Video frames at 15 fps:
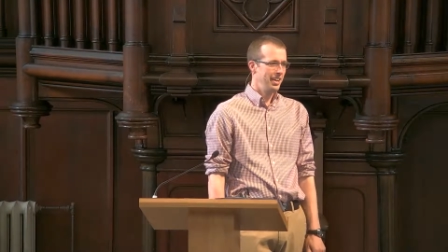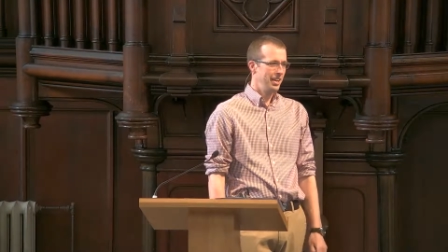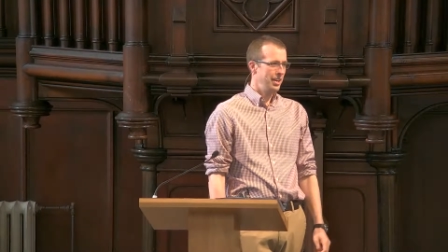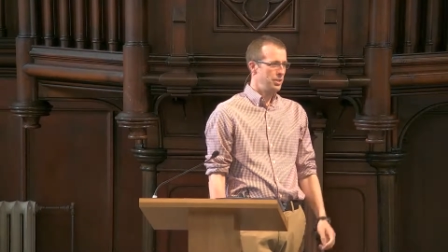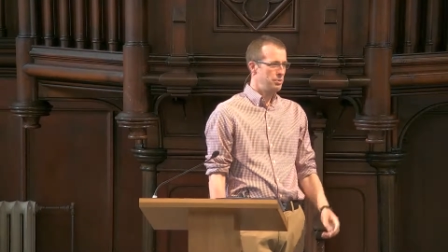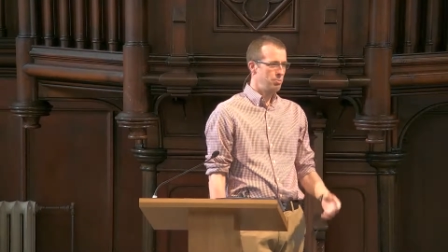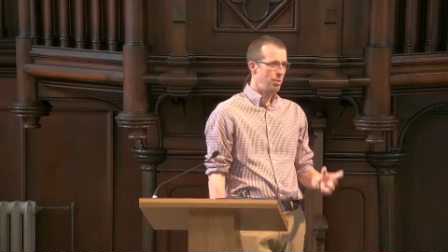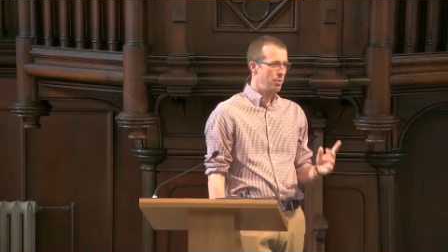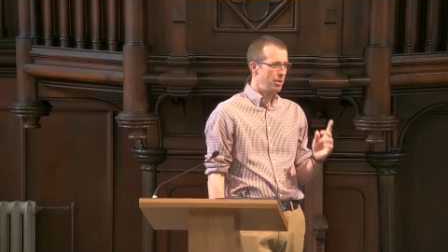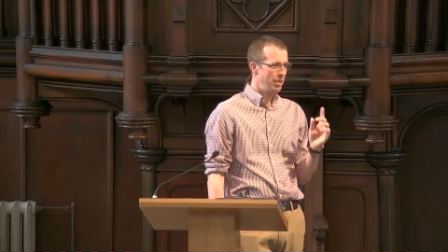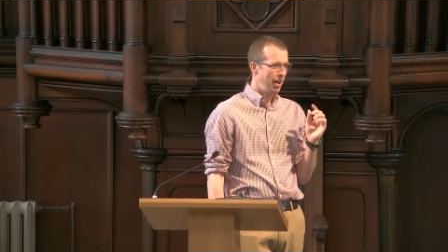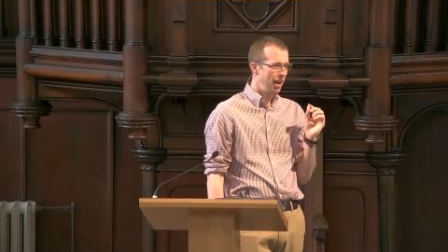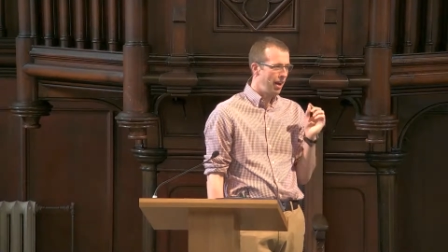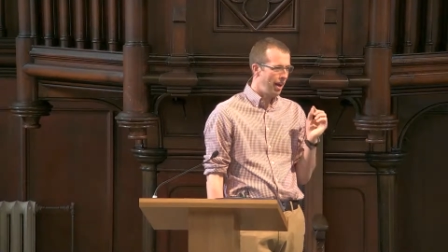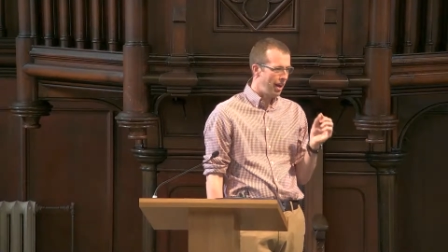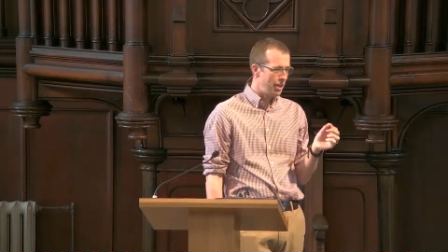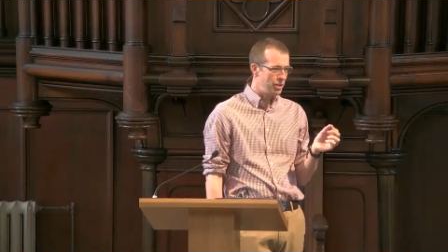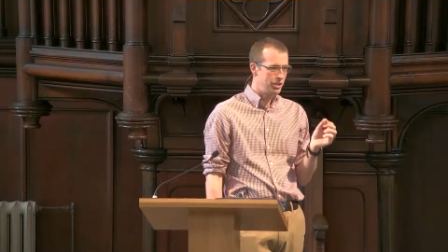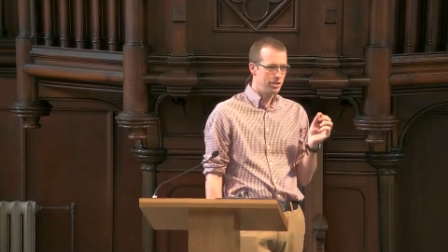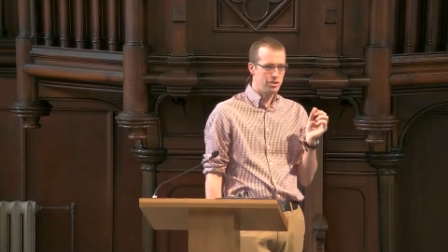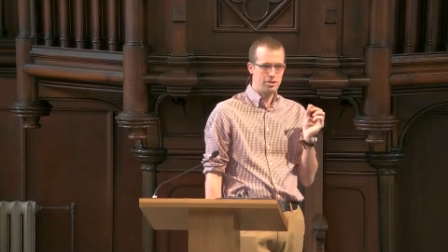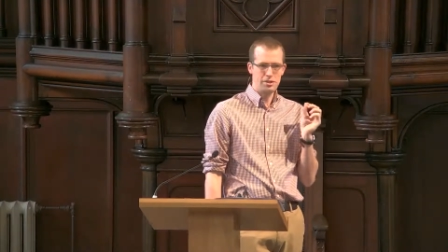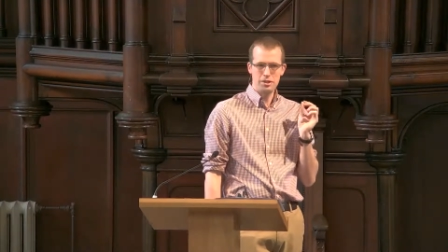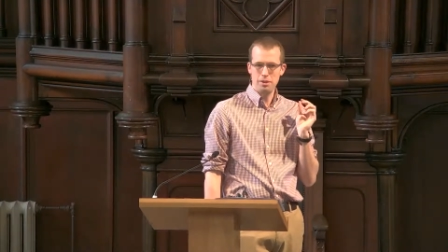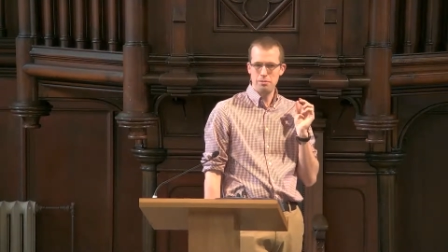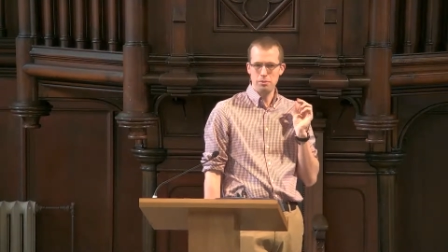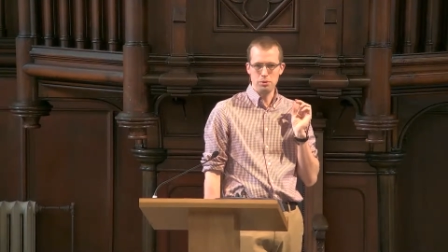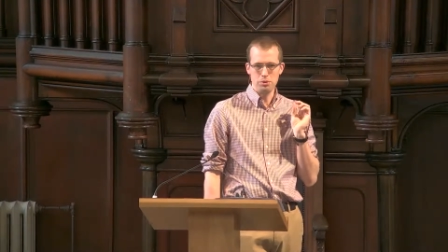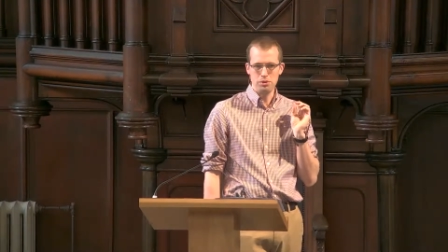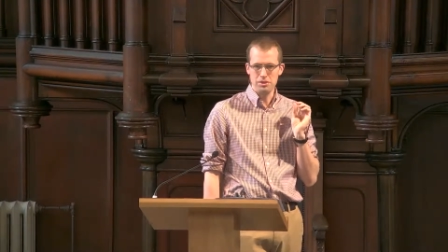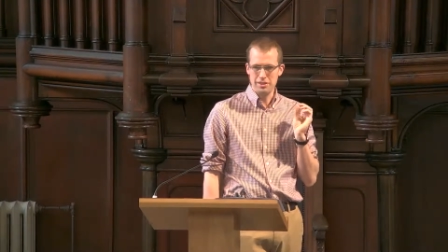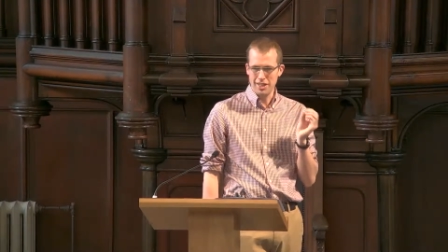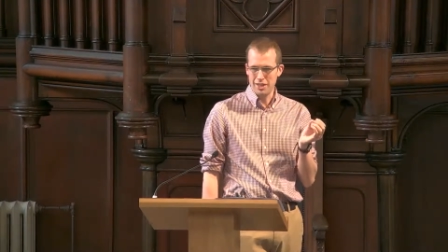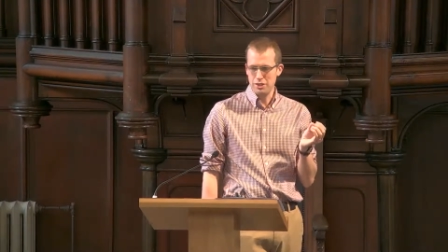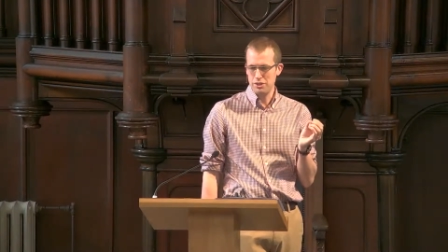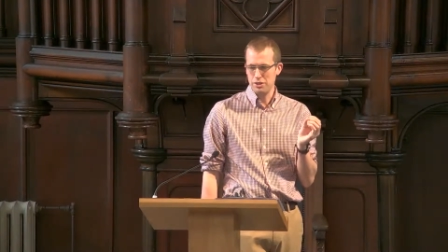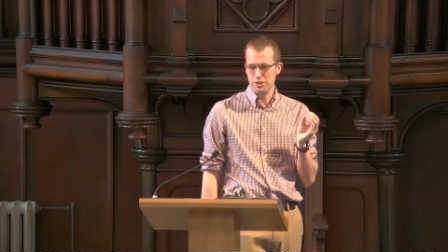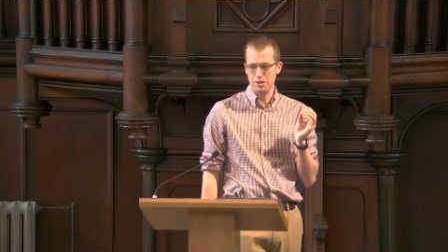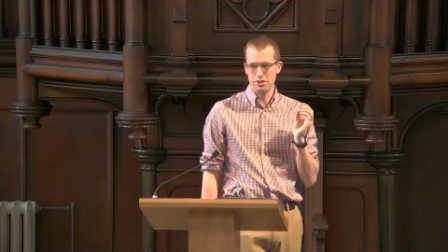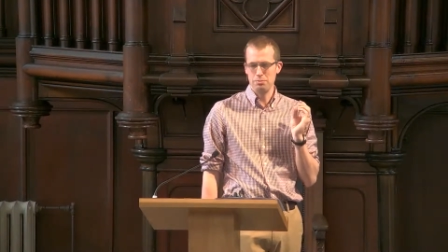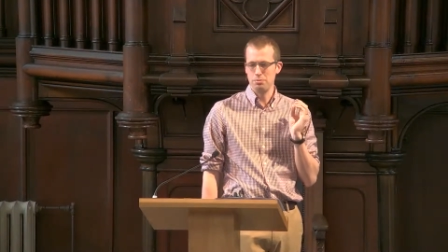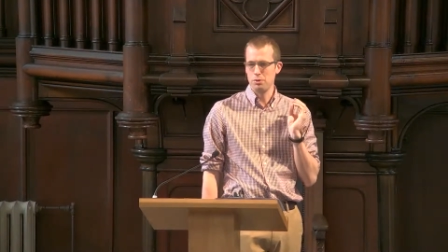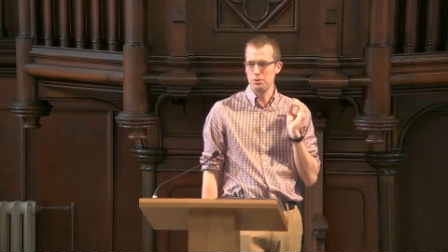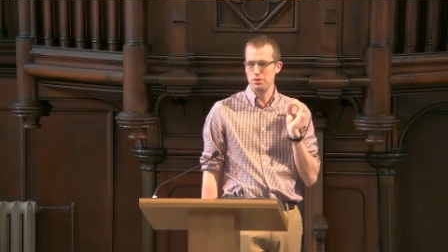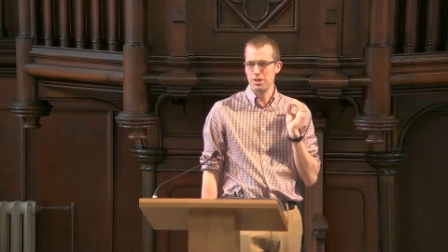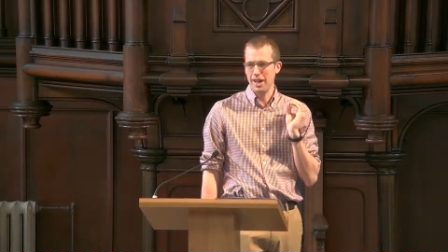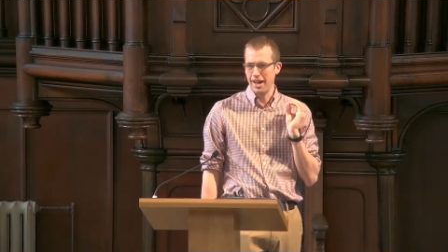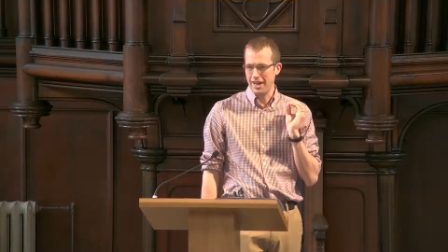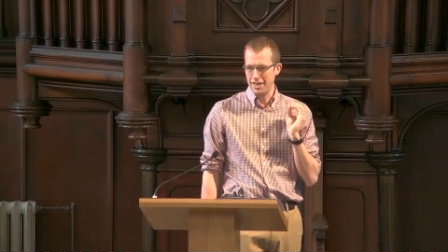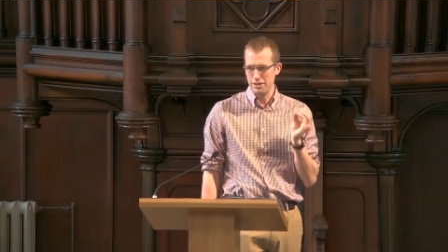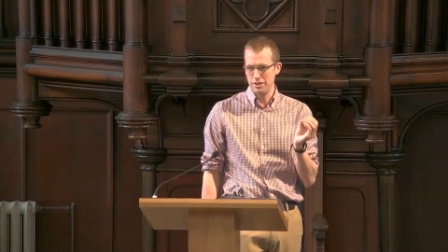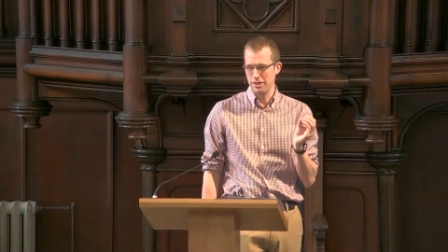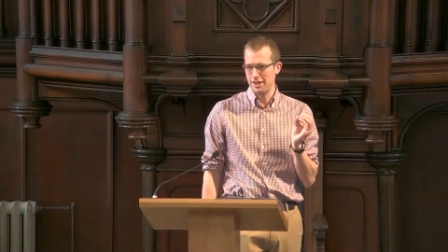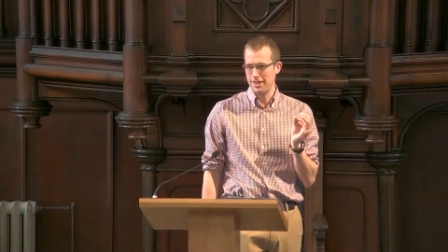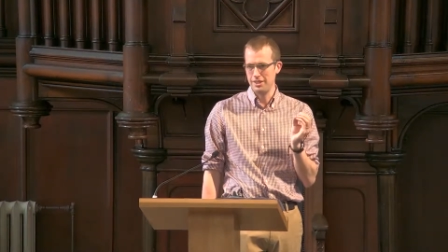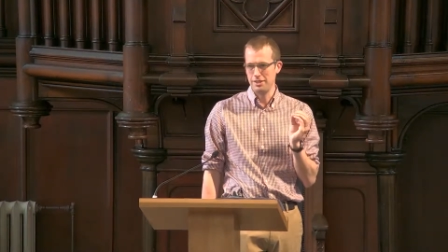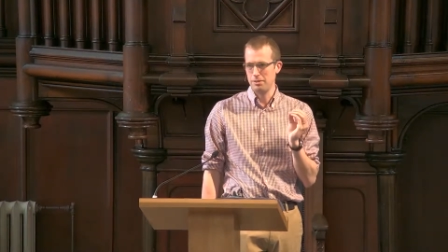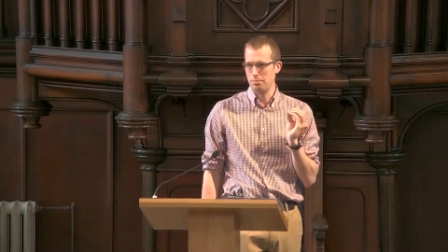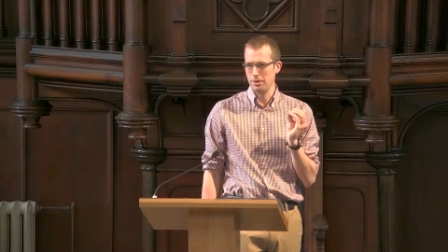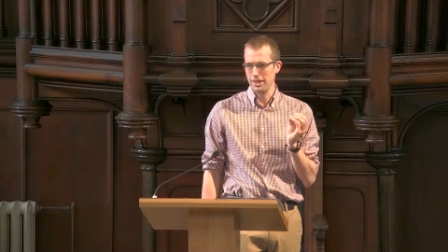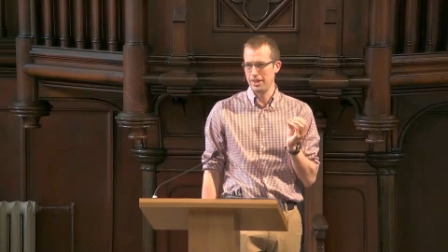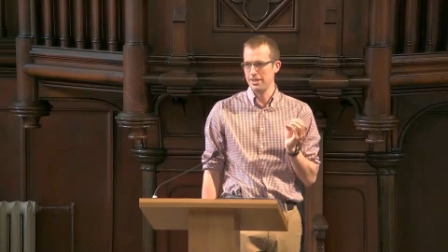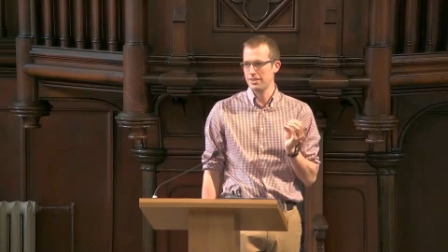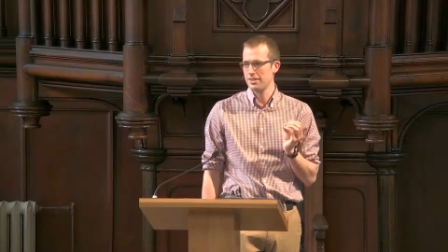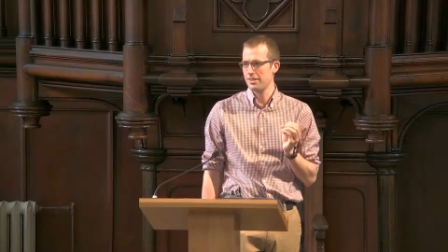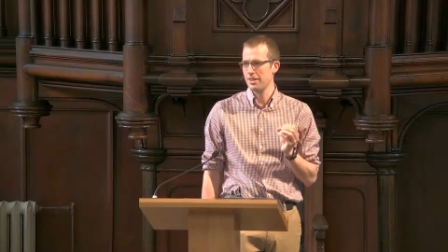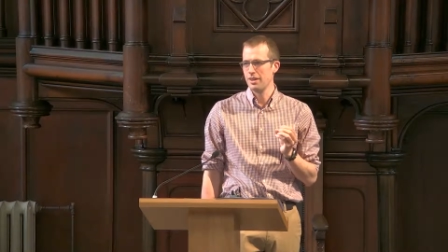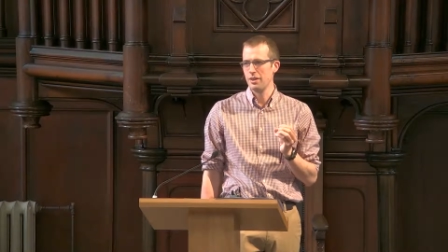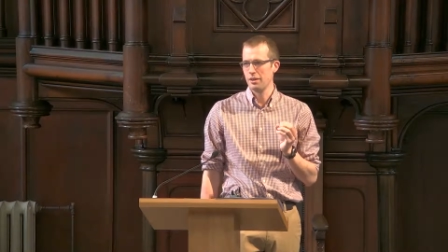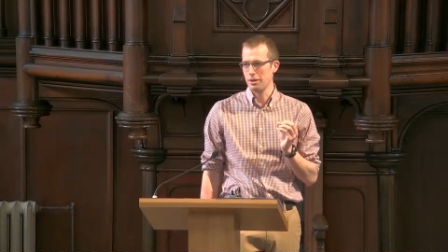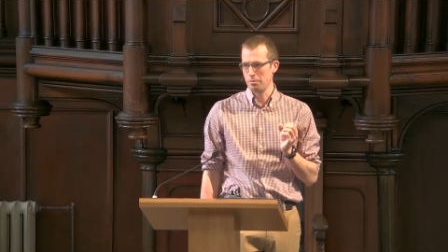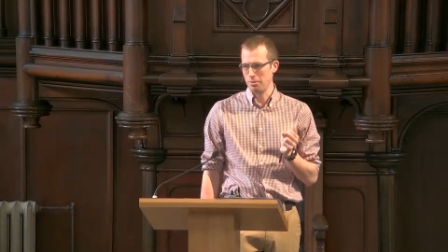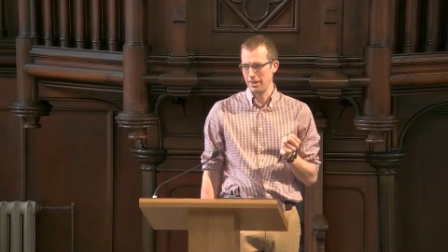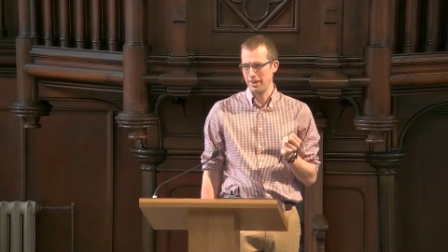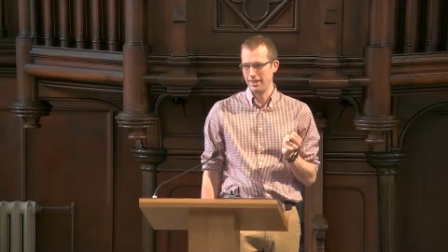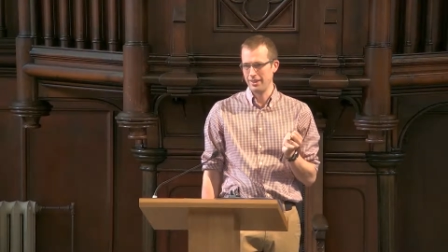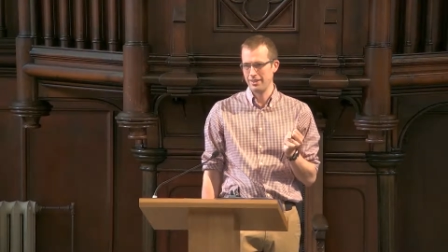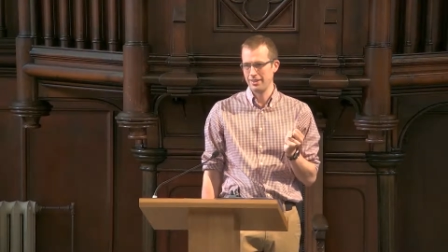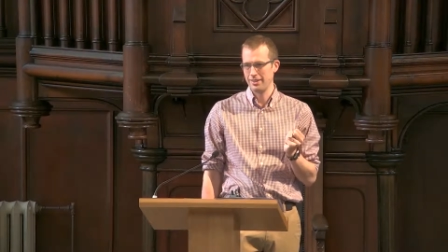It's probably the harshest, most dangerous, most isolated place on the planet.